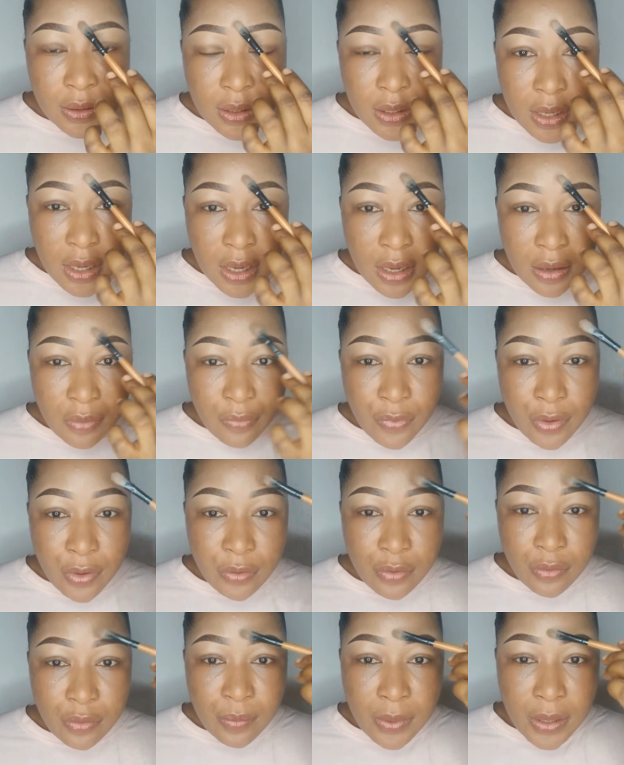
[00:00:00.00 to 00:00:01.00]
And when you're
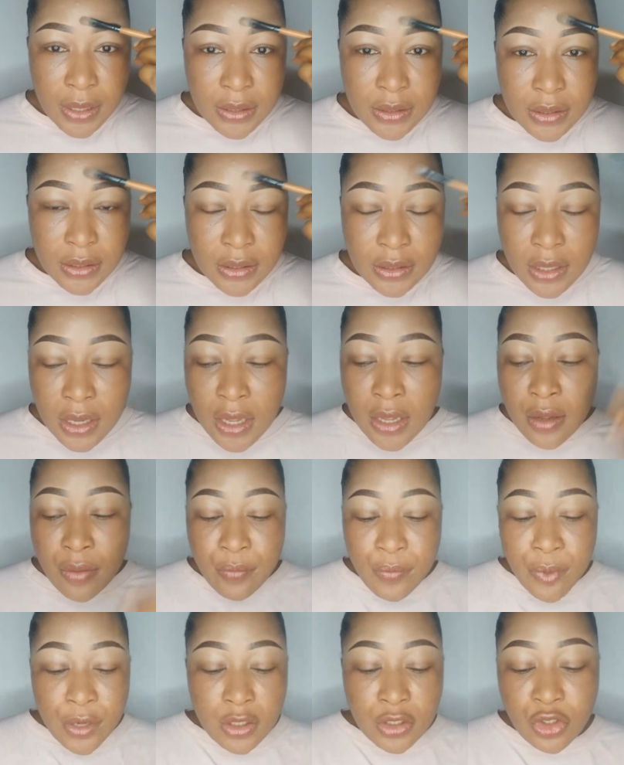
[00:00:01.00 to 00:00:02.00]
blending,
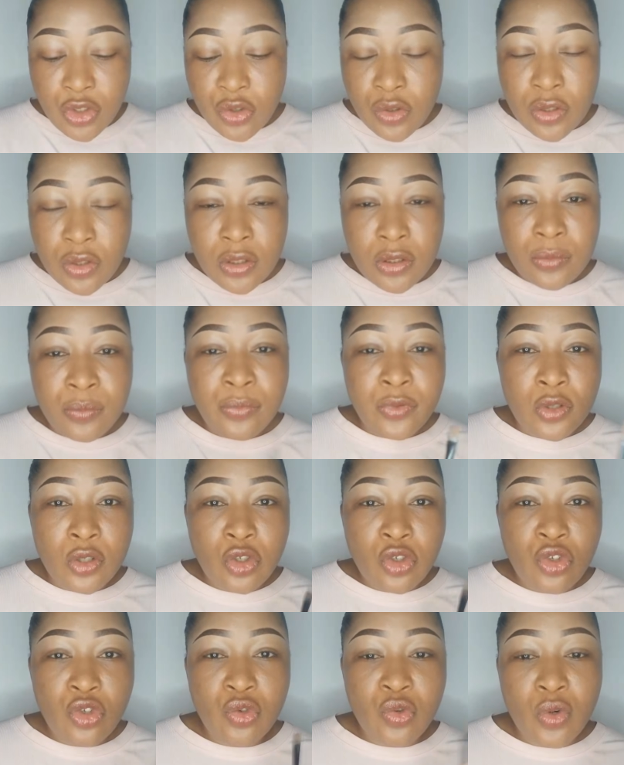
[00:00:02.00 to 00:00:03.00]
make sure the brush
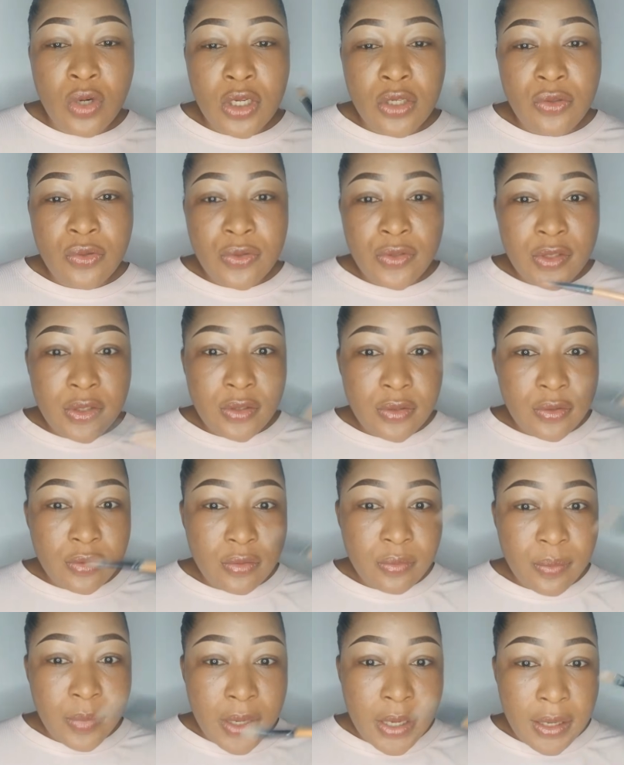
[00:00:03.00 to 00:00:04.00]
you are using to
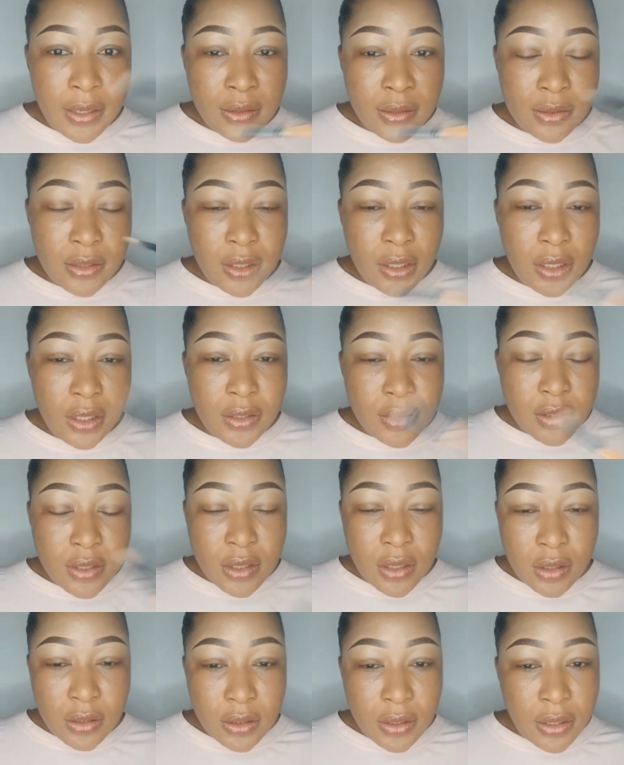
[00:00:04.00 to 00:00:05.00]
blend is
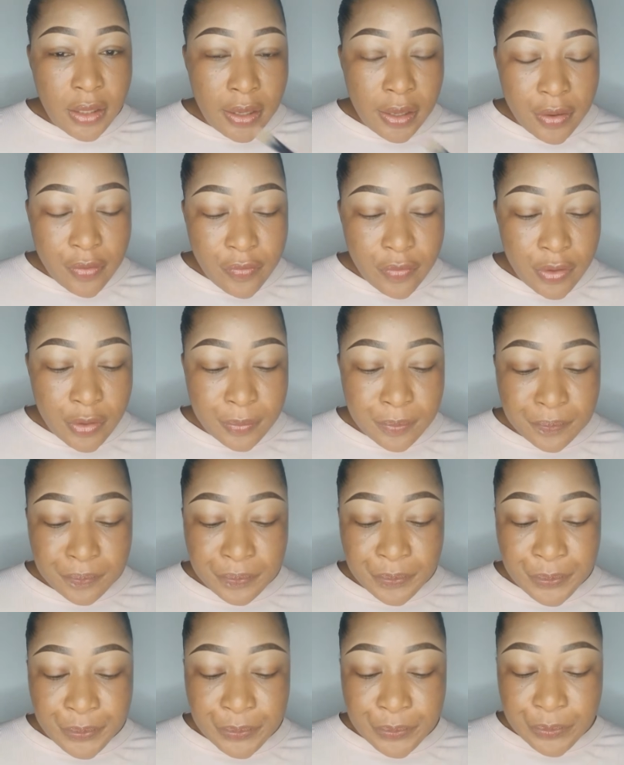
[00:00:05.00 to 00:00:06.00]
not dairy.
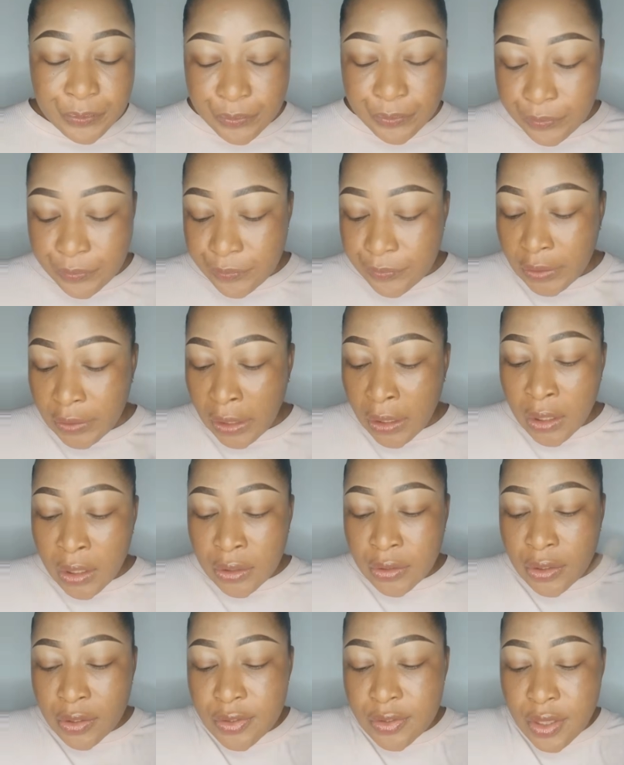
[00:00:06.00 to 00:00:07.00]

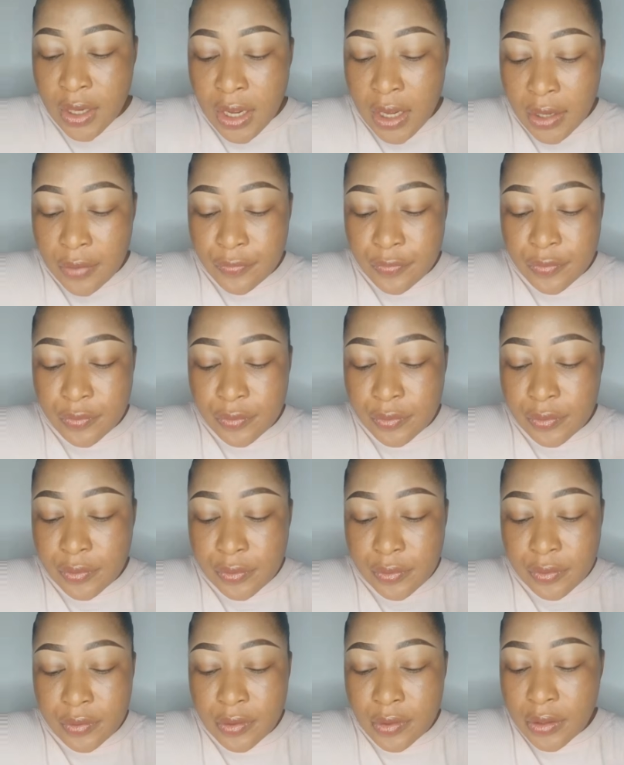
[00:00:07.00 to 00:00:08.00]
Doesn't have
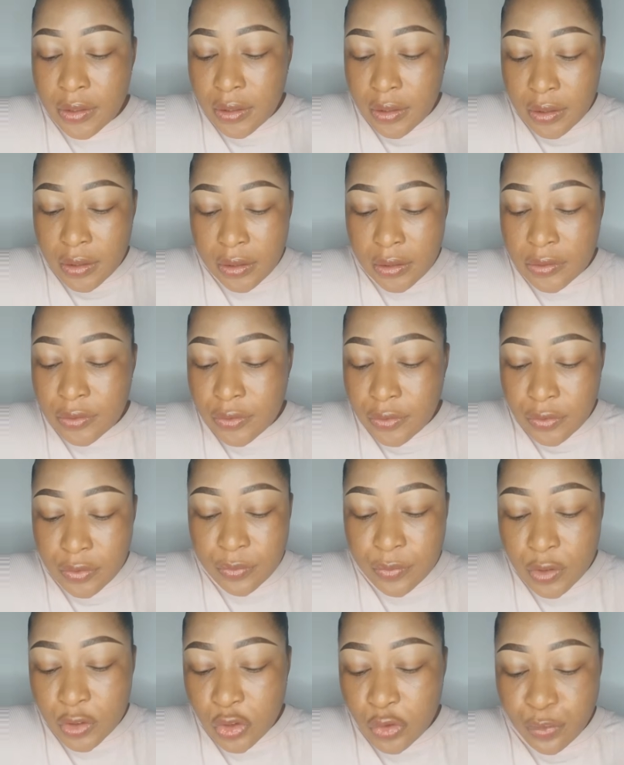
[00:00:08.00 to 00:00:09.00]
so
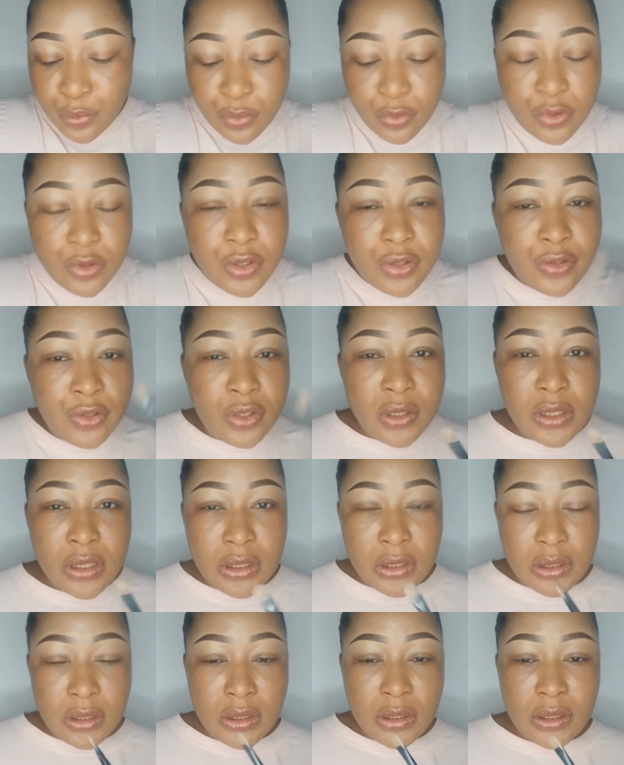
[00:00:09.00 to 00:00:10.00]
much product on
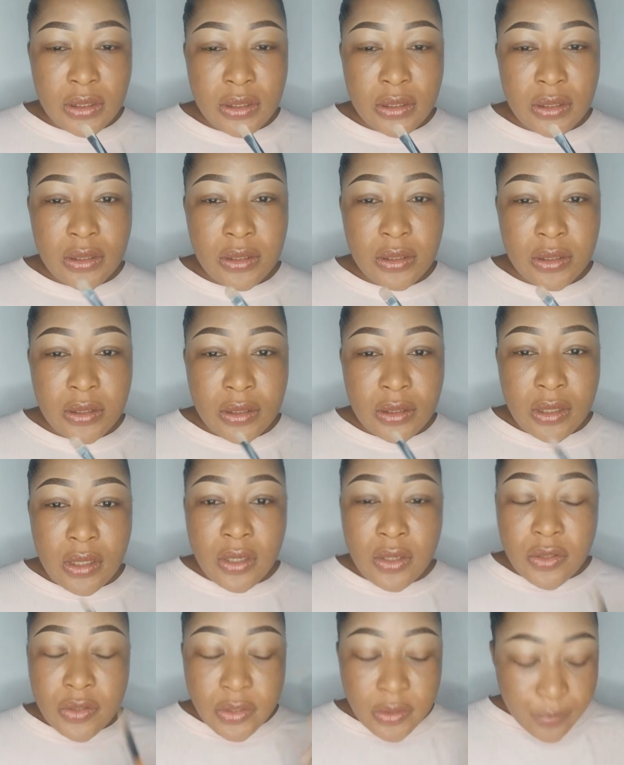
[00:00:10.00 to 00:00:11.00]
it.
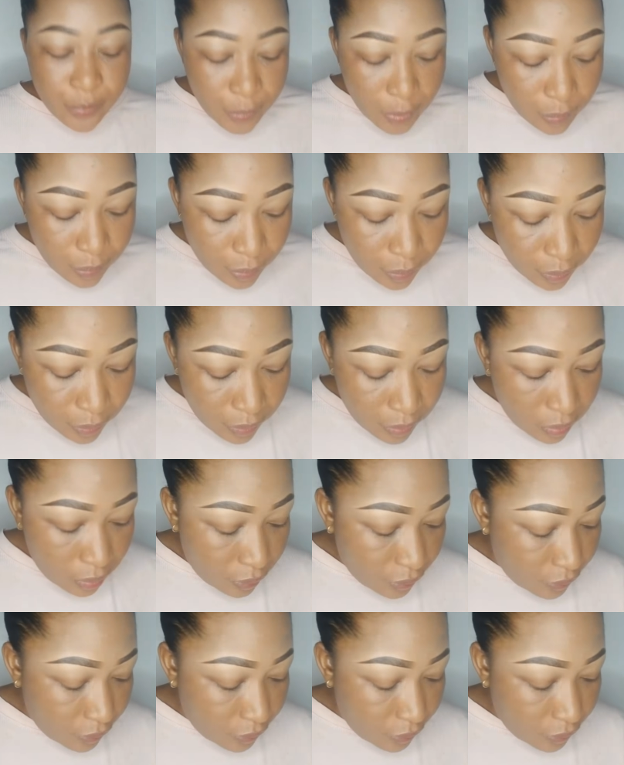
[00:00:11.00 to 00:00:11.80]
Some people,